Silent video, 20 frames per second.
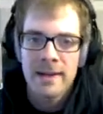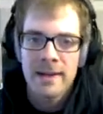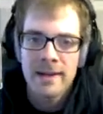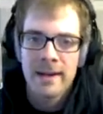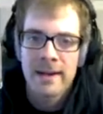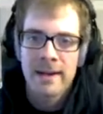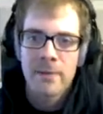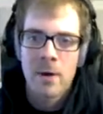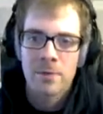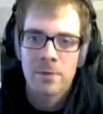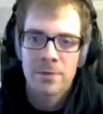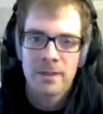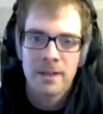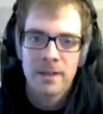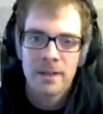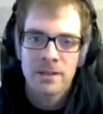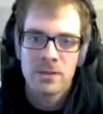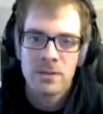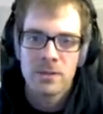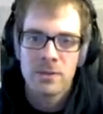hopefully
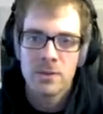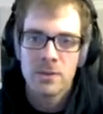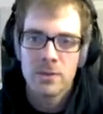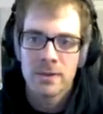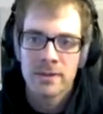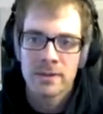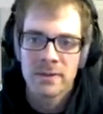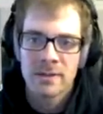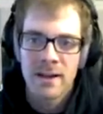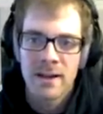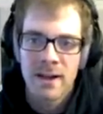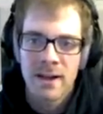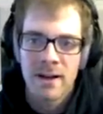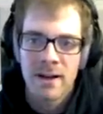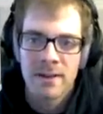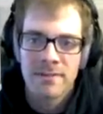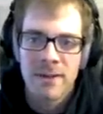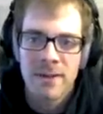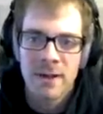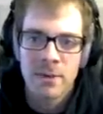you can
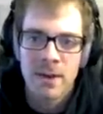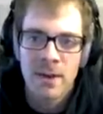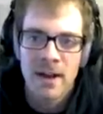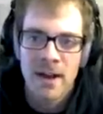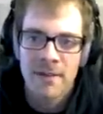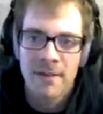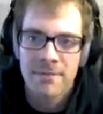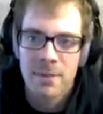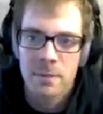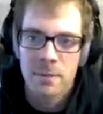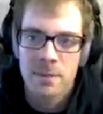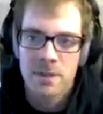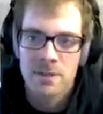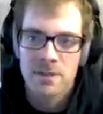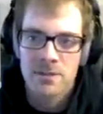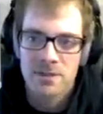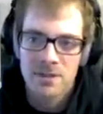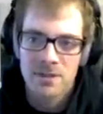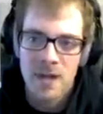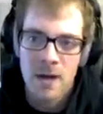find a way to have fun with this
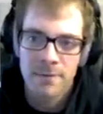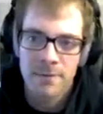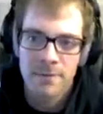yourself